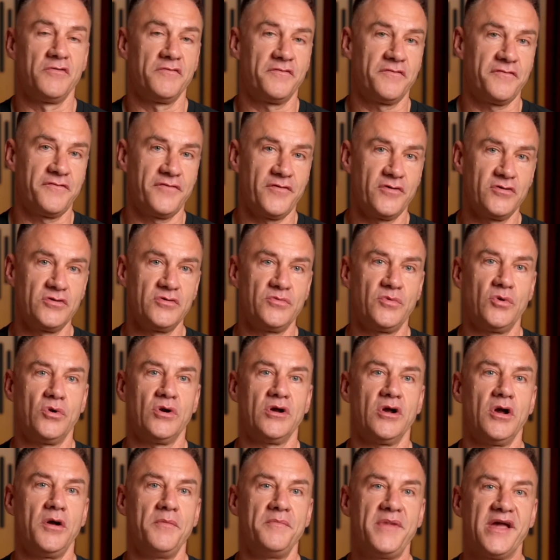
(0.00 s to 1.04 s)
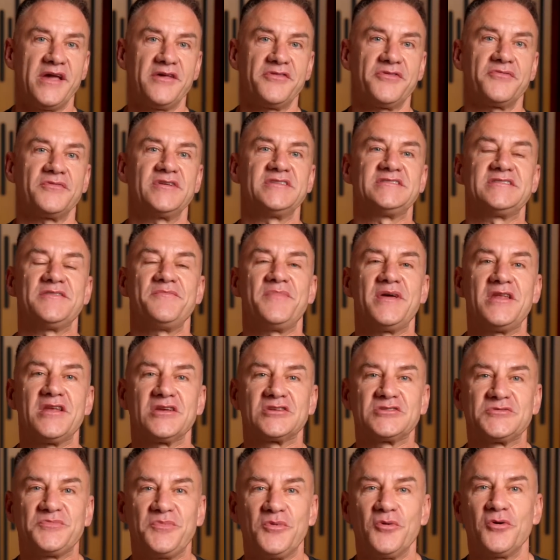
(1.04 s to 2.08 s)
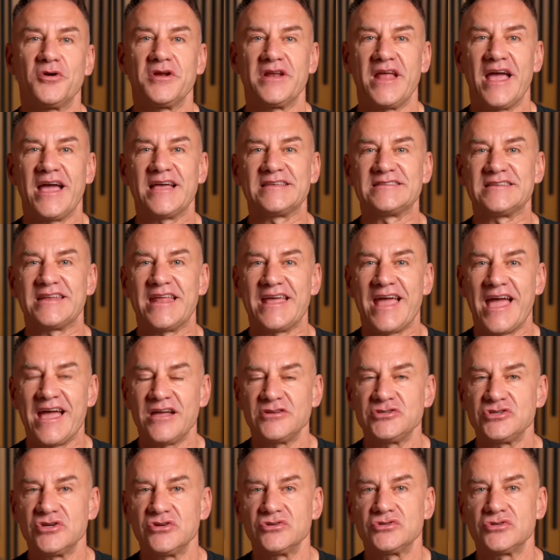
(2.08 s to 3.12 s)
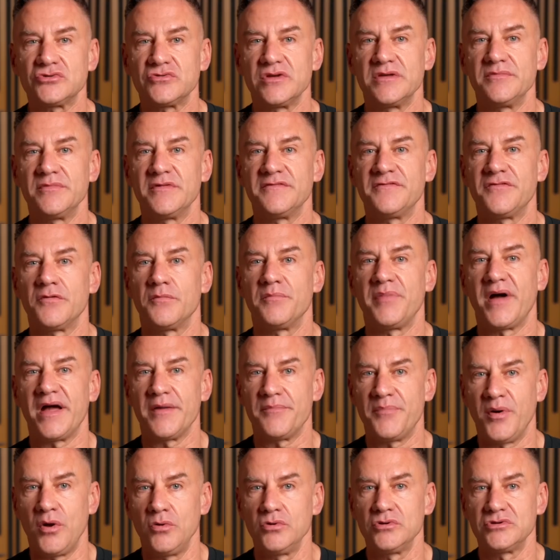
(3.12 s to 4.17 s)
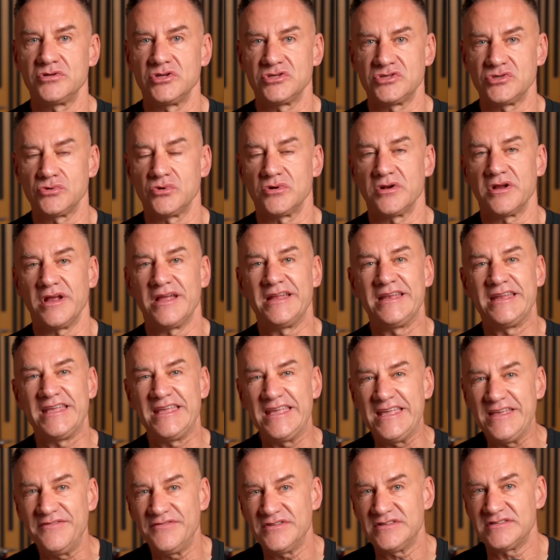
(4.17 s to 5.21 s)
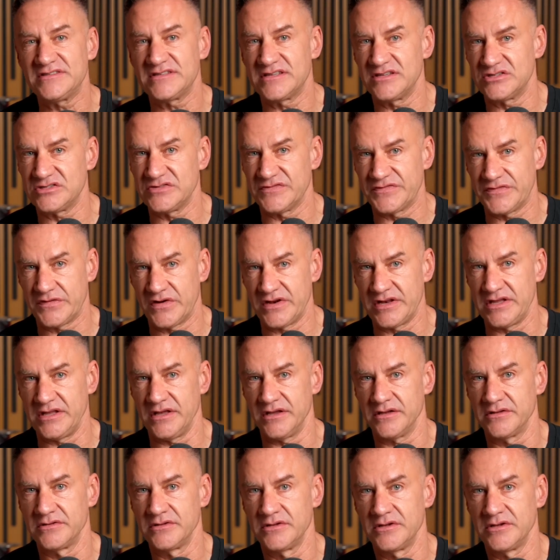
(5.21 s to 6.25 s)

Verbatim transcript: Furthermore, omega threes have been explored as an adjunct treatment for bipolar disorder and even schizophrenia.